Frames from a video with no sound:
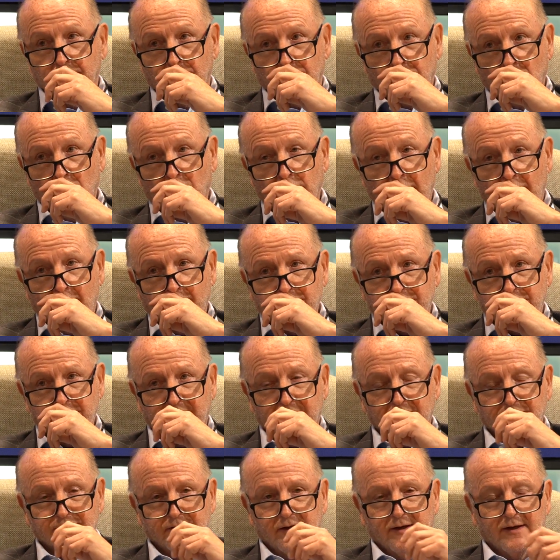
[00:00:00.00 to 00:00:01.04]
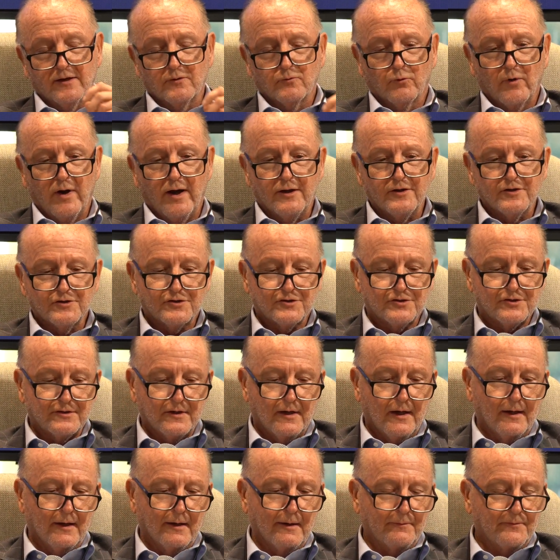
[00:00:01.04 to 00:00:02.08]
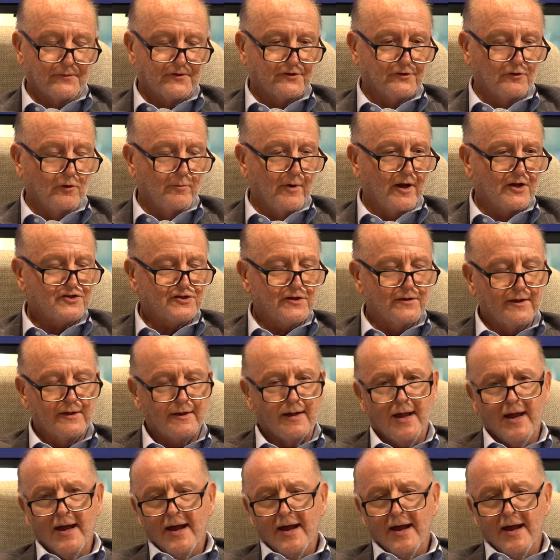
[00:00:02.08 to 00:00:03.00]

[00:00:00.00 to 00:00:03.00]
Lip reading: programs, because they can range so much. And then